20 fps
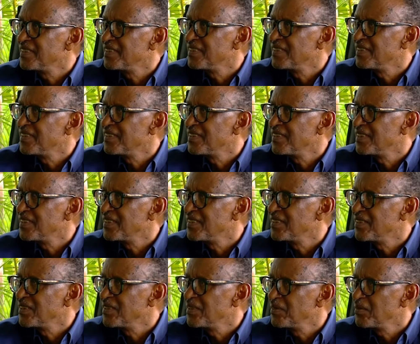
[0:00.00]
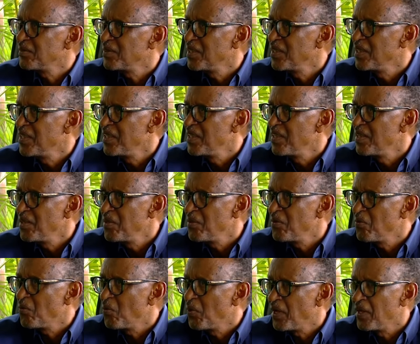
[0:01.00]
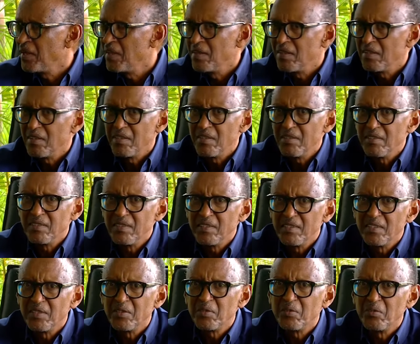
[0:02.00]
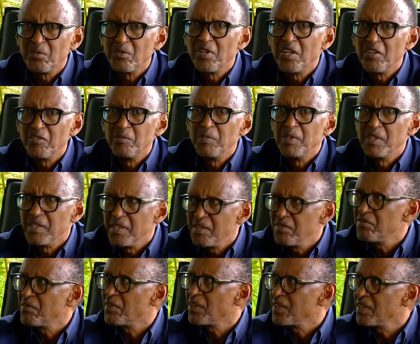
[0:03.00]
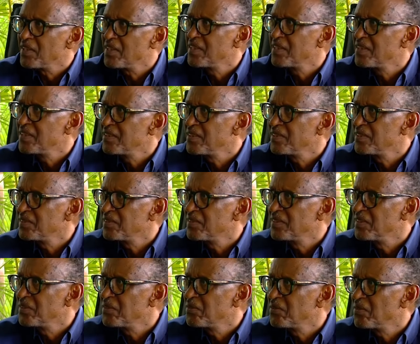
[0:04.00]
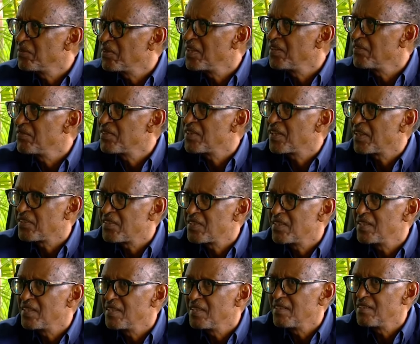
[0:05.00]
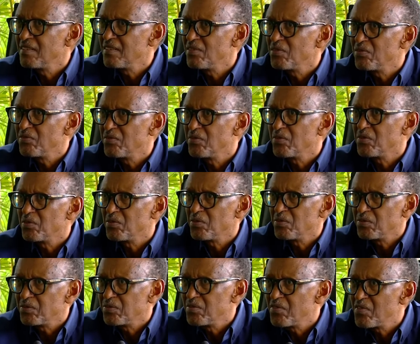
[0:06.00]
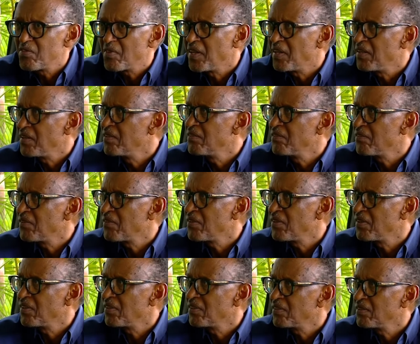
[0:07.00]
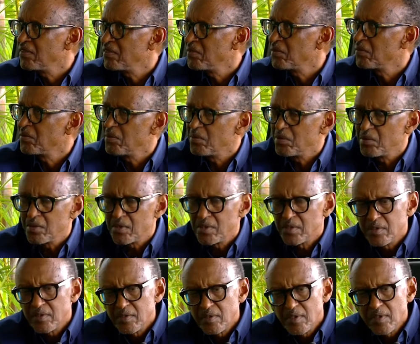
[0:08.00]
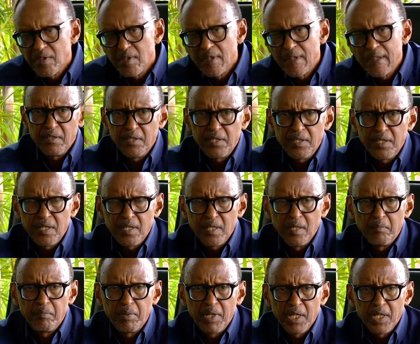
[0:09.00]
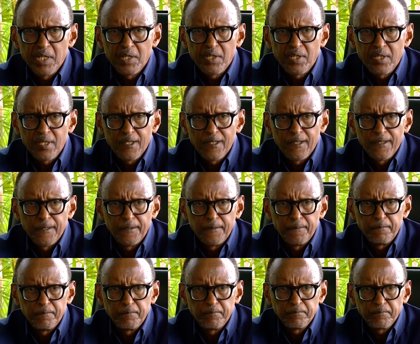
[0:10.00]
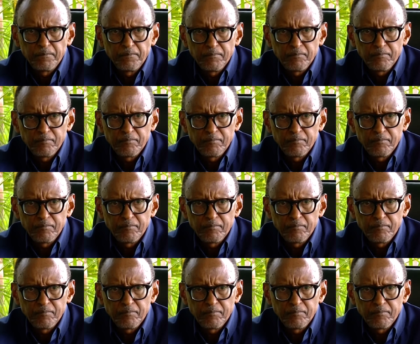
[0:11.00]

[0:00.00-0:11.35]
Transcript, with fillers: uh, when it could have been different, when you could have succeeded if you tried everything you could. This is the place um,